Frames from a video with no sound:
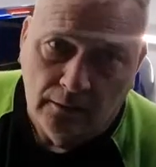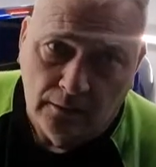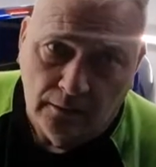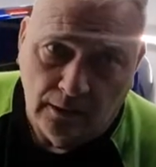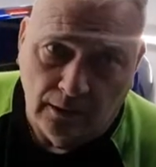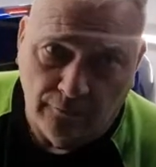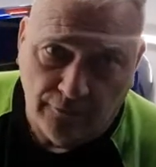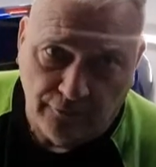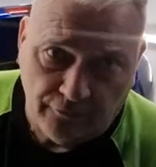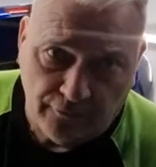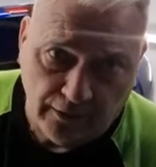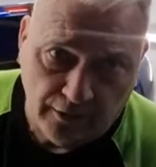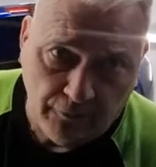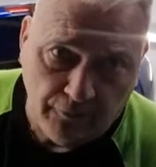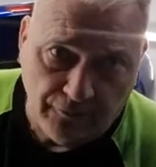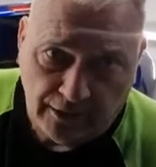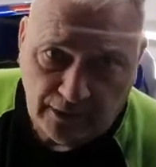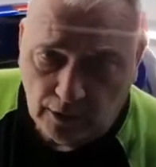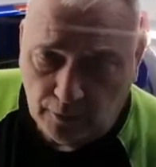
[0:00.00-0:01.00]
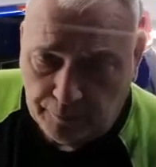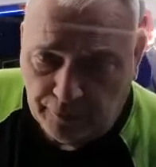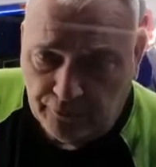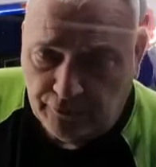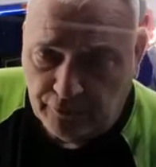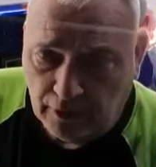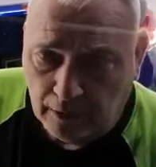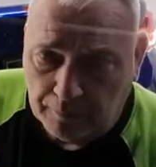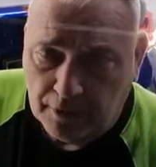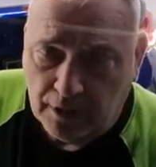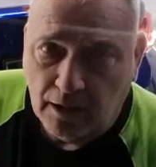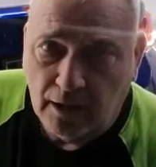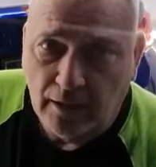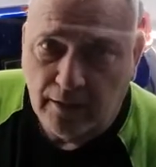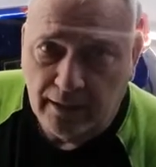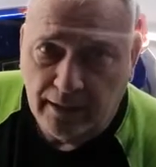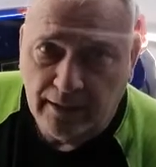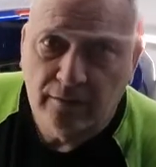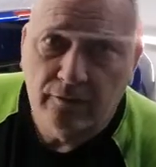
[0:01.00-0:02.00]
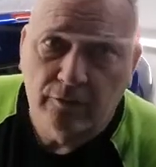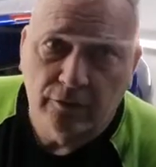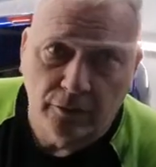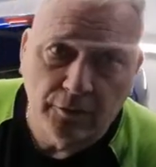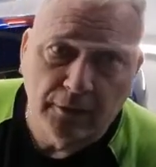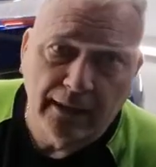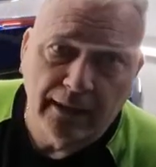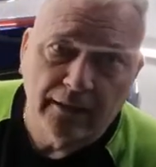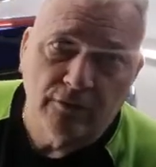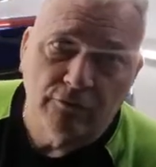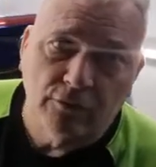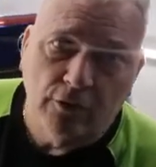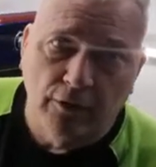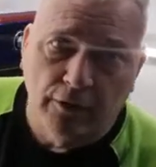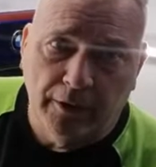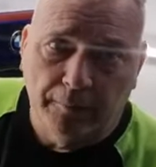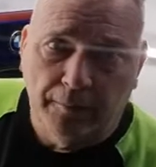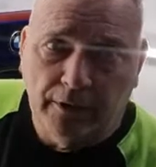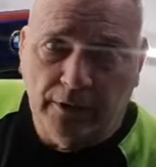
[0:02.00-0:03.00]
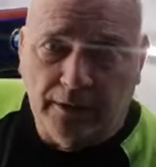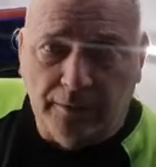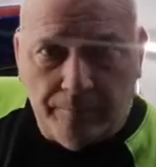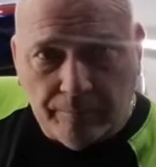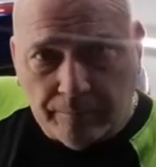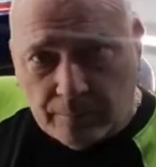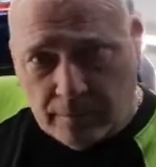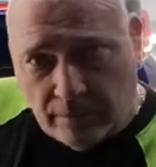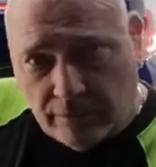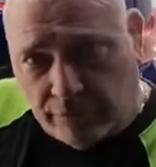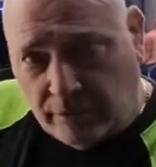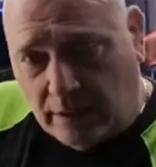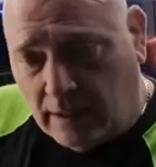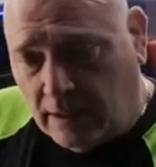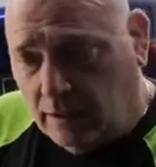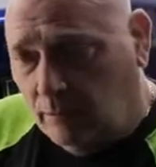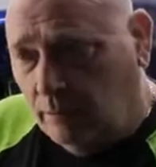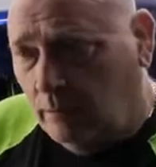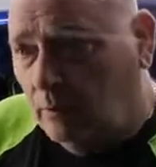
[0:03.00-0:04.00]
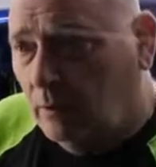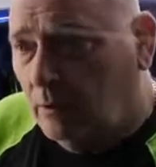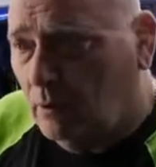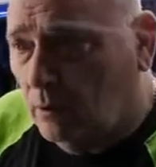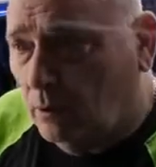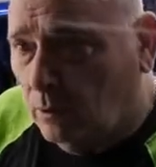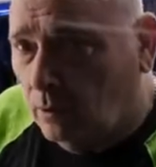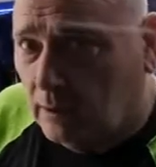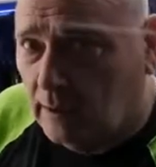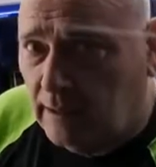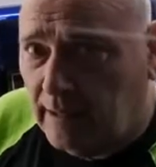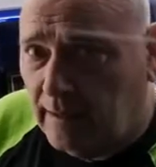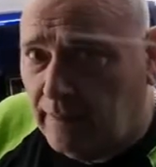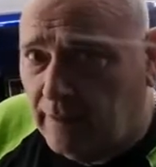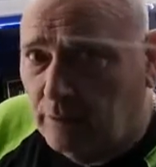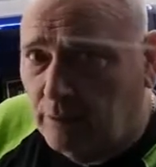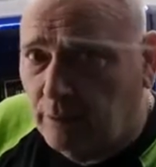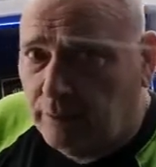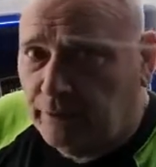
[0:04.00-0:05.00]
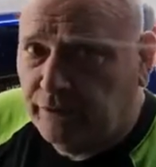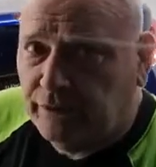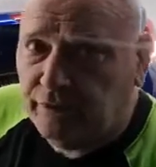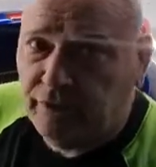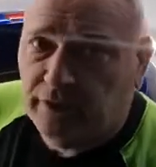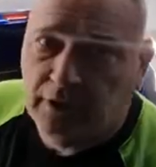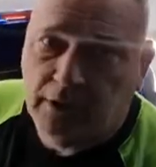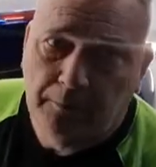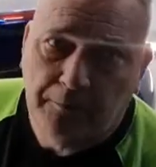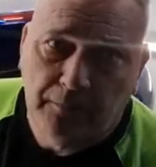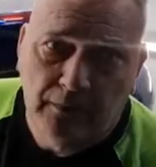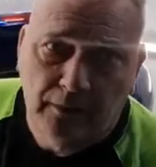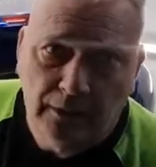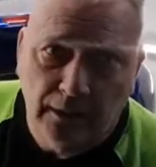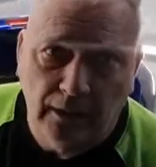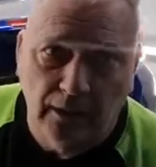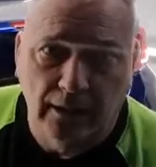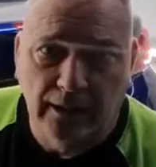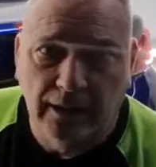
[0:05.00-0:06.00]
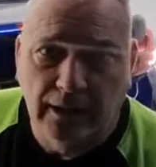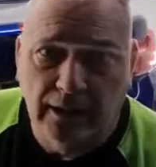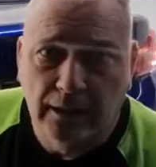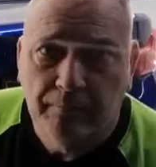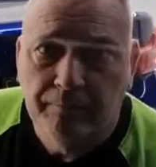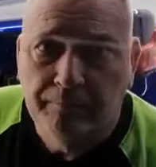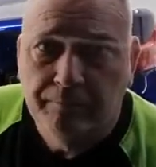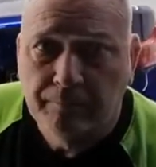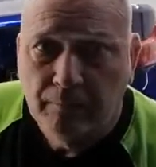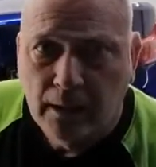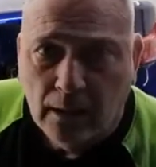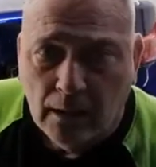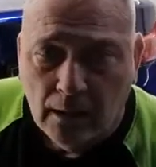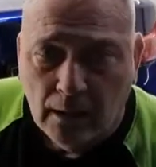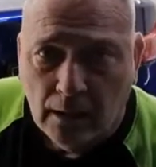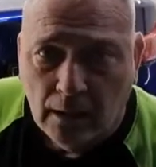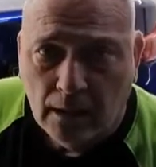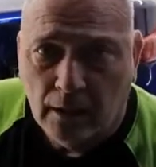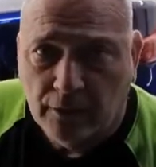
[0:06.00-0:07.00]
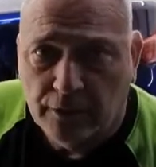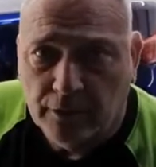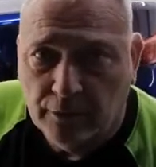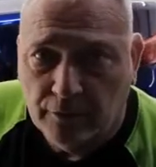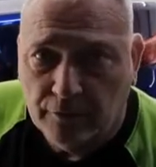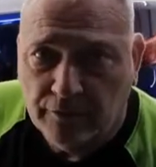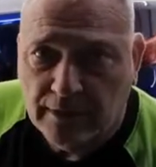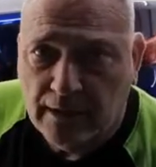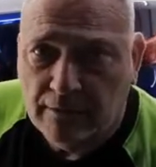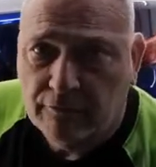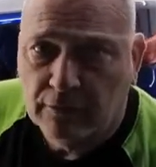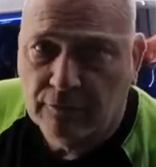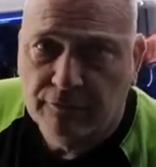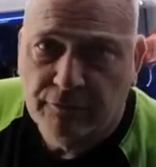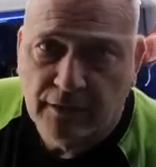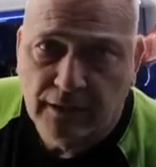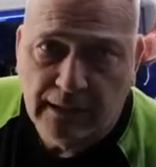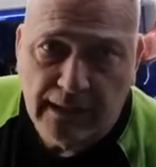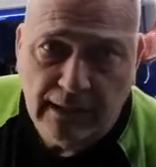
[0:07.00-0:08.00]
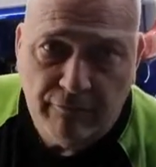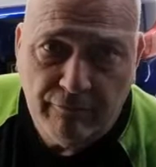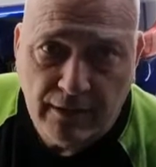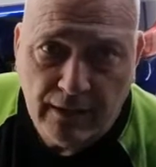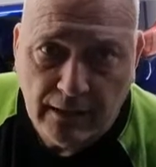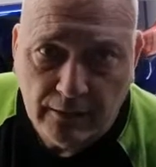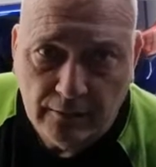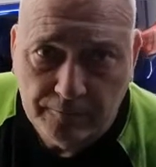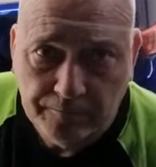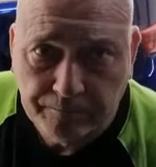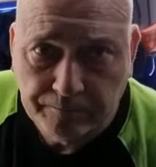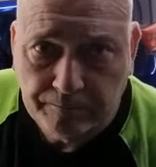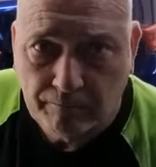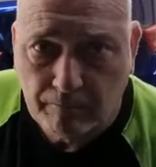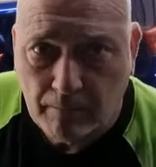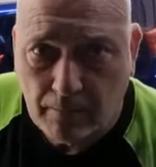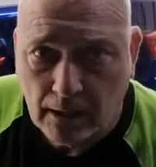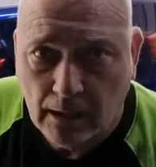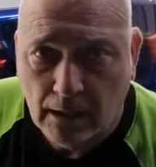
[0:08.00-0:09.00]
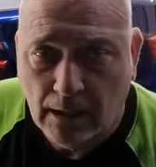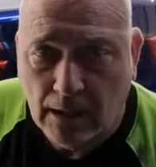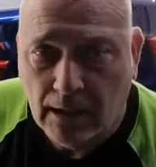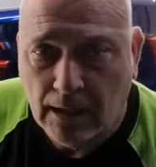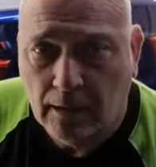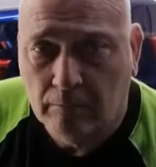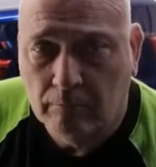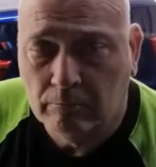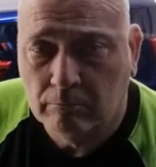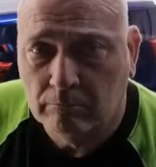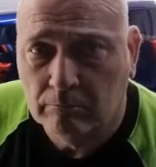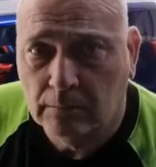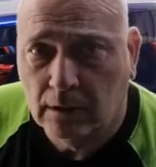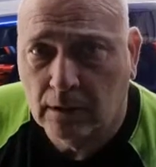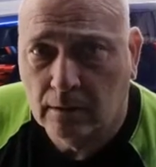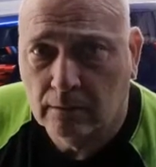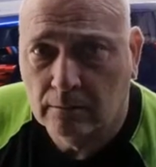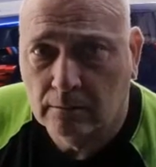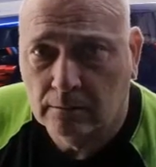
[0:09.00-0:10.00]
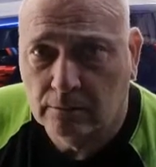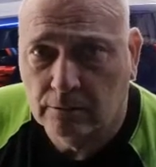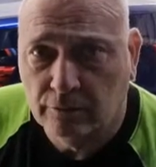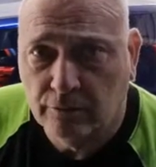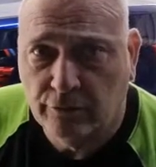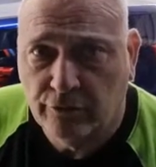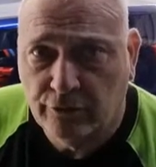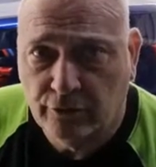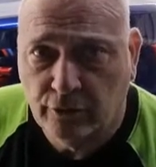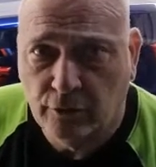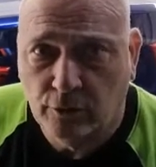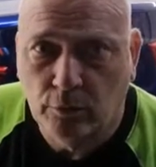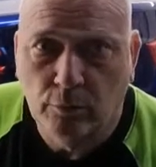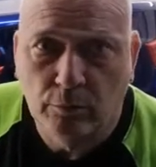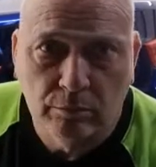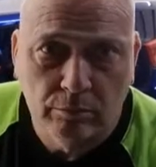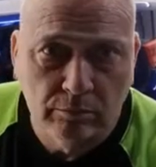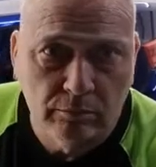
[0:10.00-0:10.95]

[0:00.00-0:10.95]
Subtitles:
obviously with an open top car they do get grimy, so all the leather was steamed clean. I used Evan for leather to